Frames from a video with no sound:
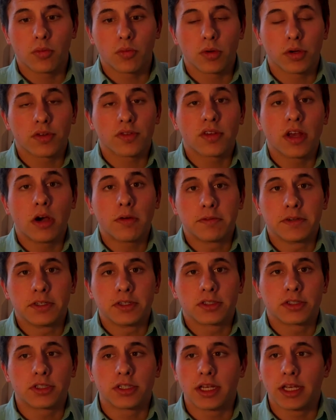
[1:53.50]
we're
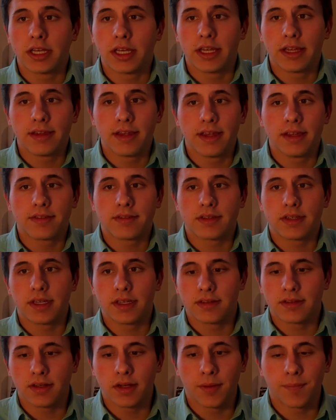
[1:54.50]
selfish, and
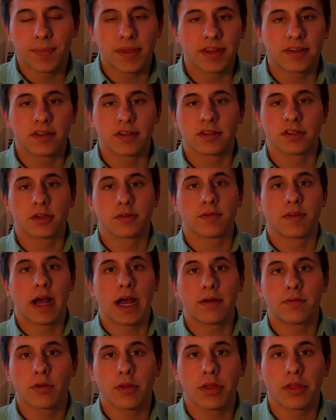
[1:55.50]
it's a
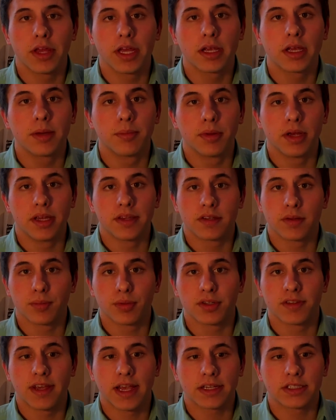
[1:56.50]
survival thing, it's a
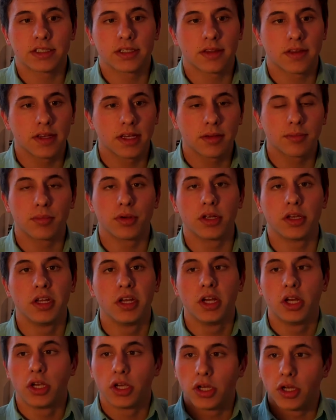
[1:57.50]
protection thing, but
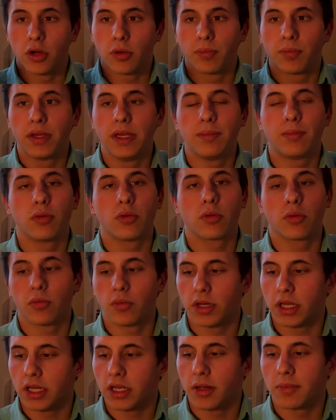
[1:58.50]
people,
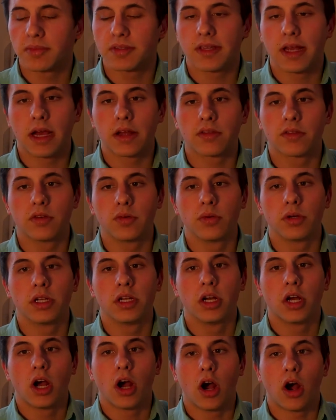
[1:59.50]
when it comes down to
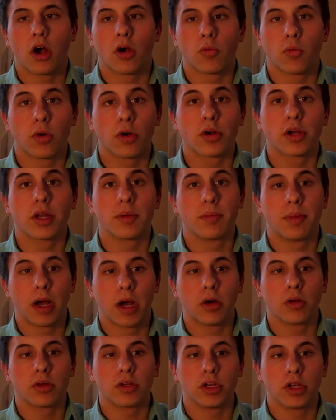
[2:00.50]
it, are worried
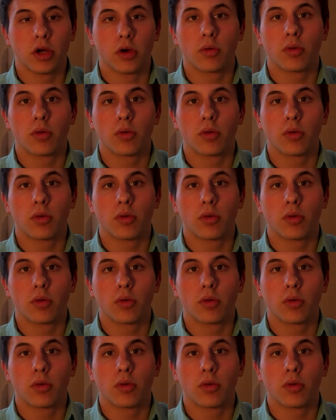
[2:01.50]
about